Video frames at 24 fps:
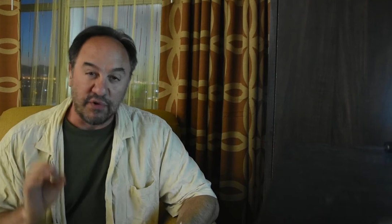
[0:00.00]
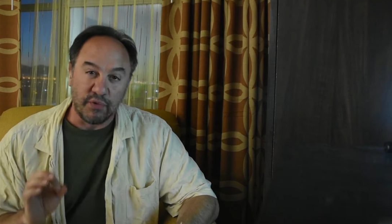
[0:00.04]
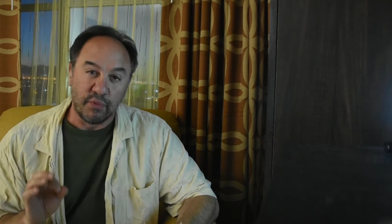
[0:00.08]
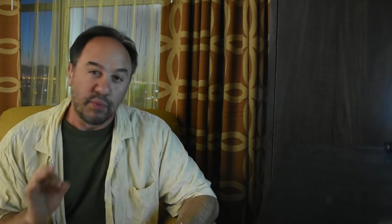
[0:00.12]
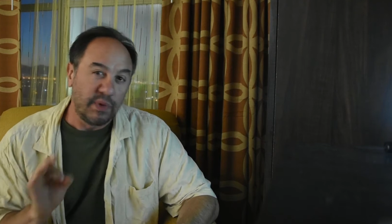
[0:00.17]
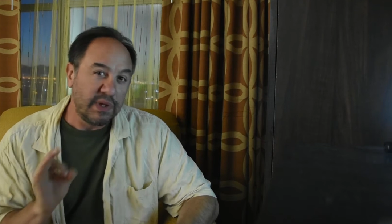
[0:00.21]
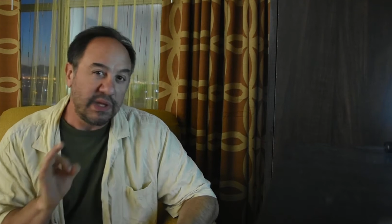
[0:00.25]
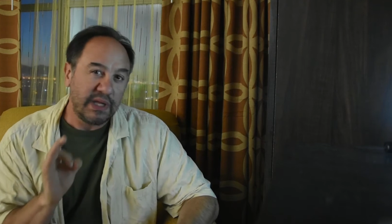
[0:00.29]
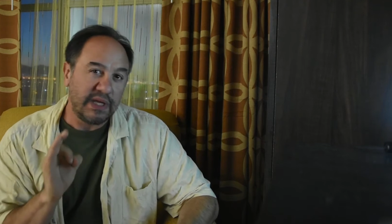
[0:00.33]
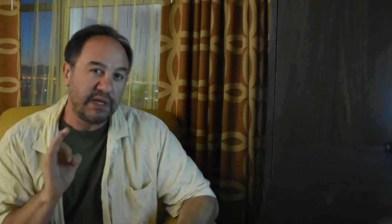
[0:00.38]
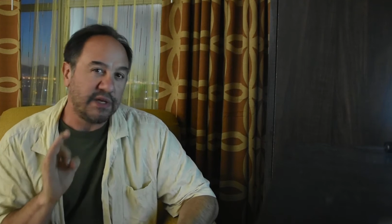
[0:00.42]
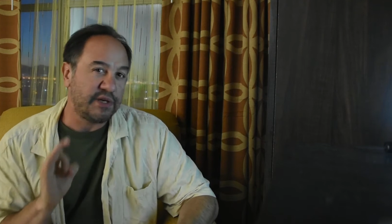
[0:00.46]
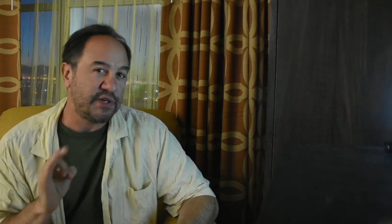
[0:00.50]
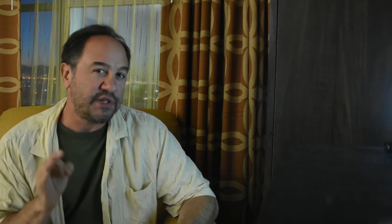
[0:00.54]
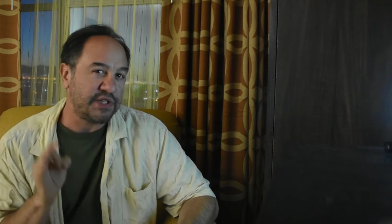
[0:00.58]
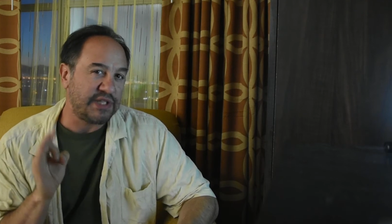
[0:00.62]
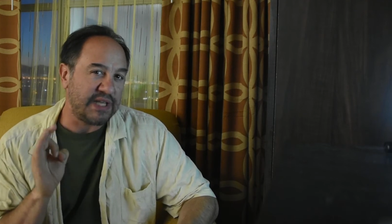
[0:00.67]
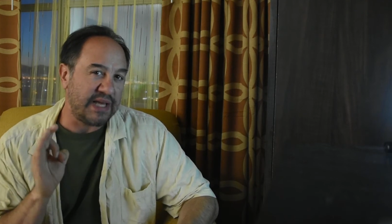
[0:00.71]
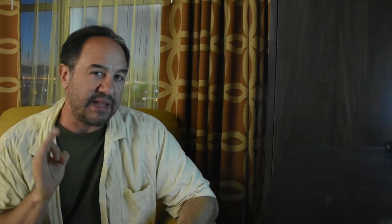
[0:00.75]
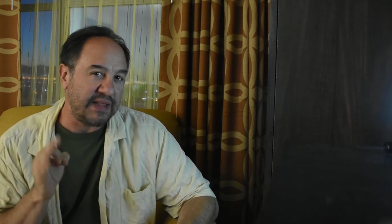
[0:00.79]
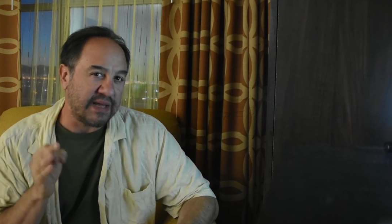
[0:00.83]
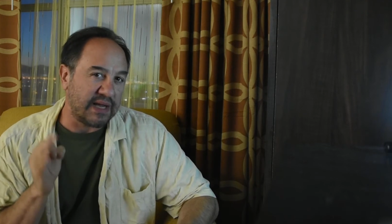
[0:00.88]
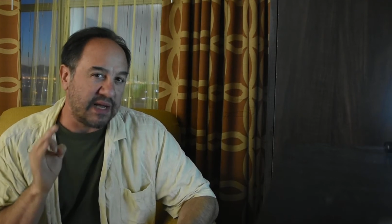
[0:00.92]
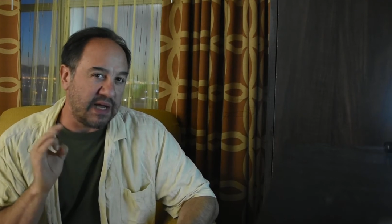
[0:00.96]
you really
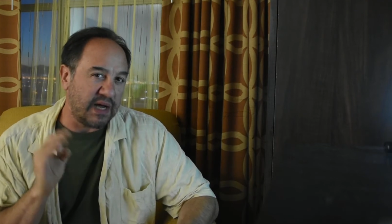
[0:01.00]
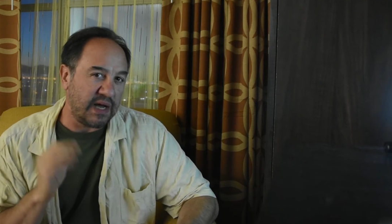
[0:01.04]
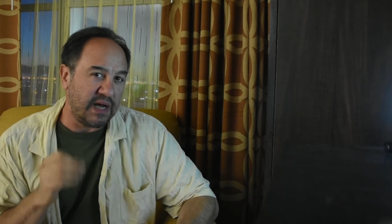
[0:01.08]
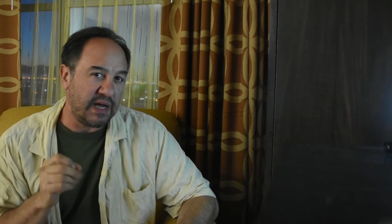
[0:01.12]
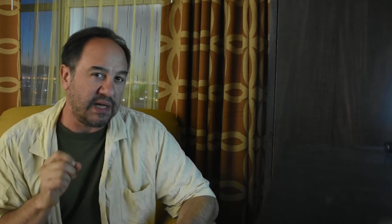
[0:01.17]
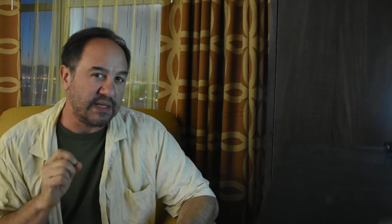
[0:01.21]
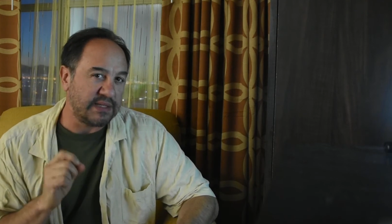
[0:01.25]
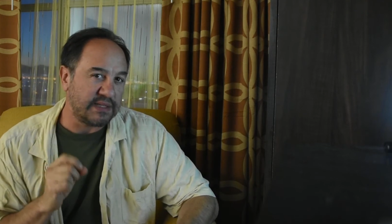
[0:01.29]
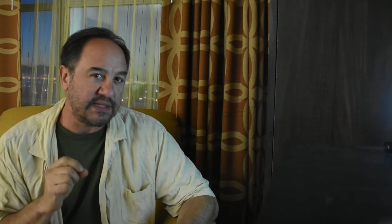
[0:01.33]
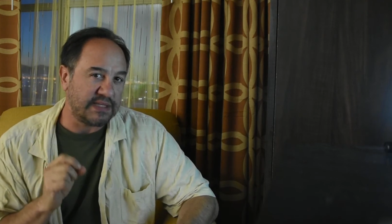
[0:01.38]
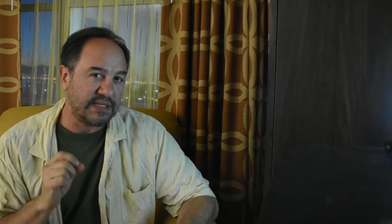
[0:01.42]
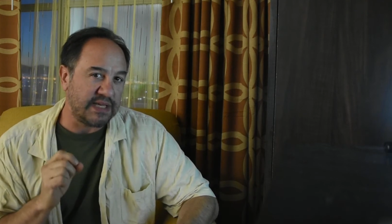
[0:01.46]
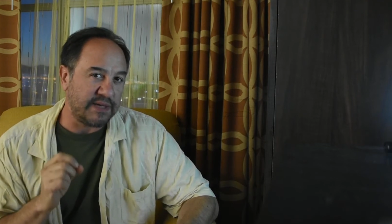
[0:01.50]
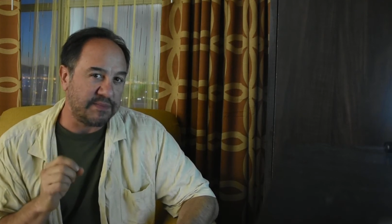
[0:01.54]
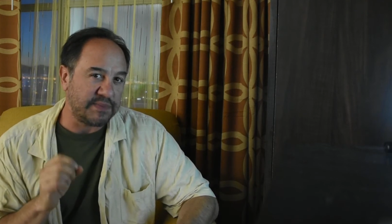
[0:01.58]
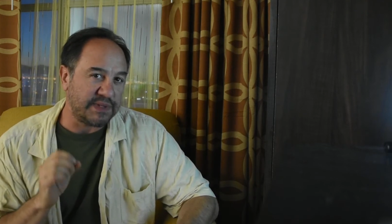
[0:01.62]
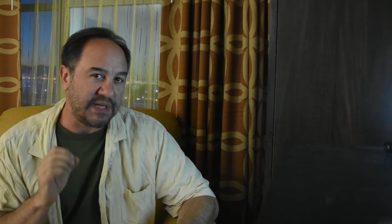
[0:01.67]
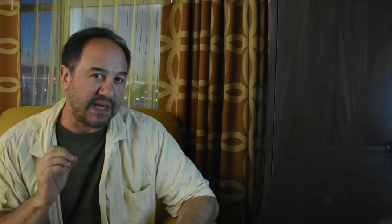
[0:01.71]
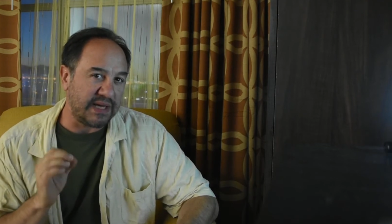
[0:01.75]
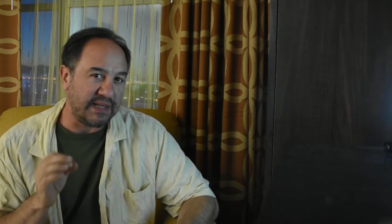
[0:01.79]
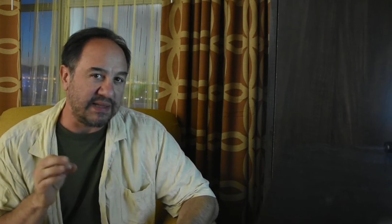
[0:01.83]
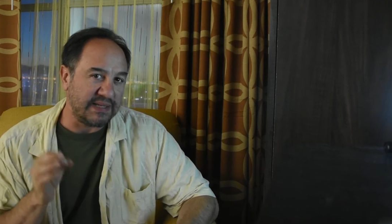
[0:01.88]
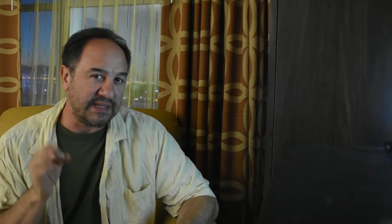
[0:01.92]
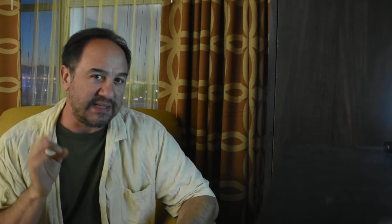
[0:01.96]
understand the concepts
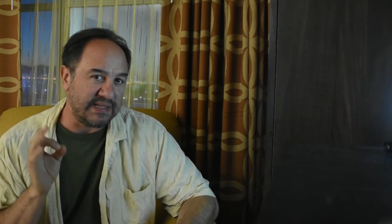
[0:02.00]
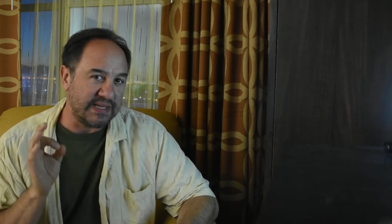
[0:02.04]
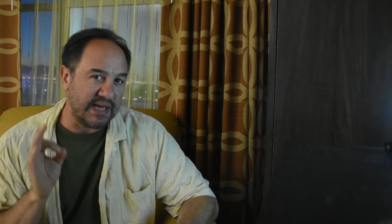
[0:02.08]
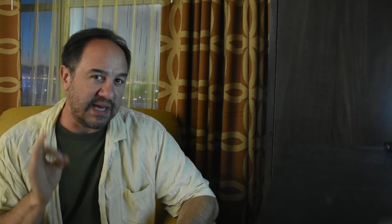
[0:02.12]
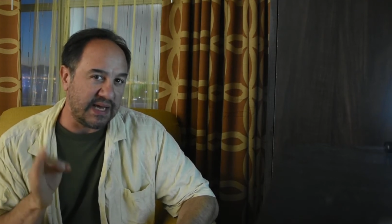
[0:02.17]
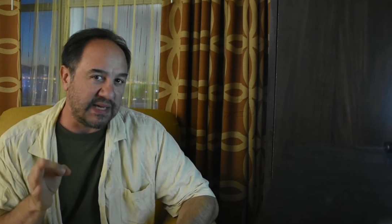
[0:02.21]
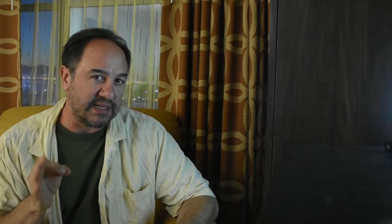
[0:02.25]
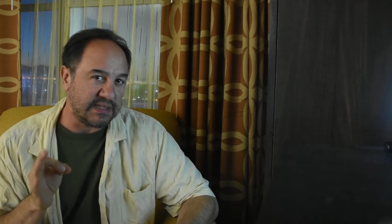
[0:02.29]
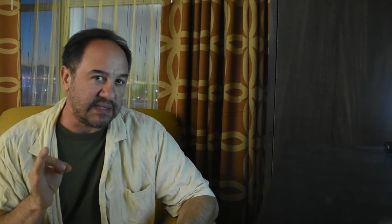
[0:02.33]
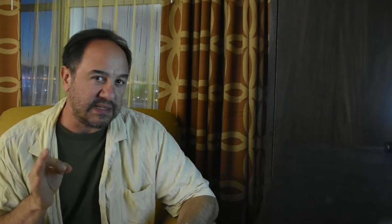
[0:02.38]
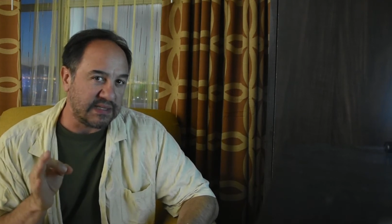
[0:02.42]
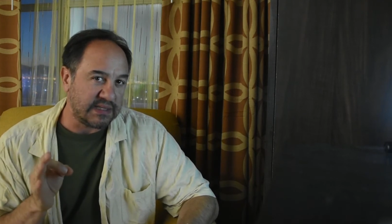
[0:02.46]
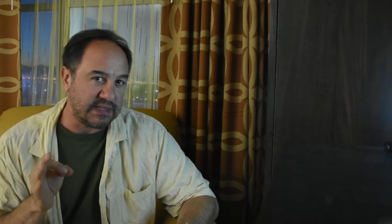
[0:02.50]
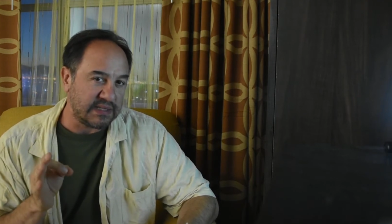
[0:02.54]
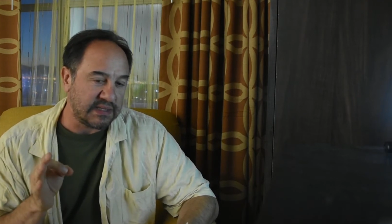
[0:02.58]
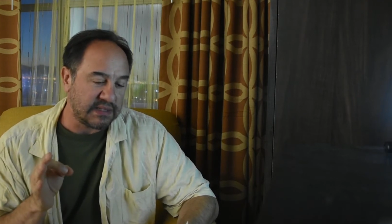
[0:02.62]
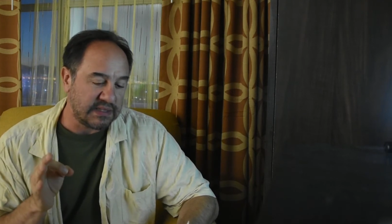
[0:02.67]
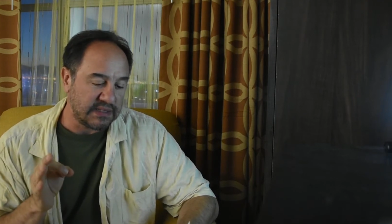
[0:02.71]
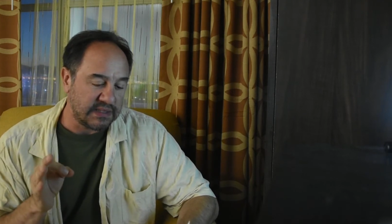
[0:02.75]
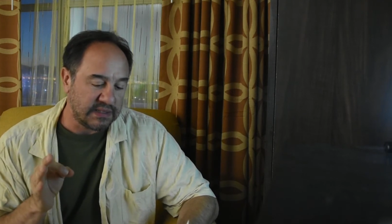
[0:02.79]
on the test,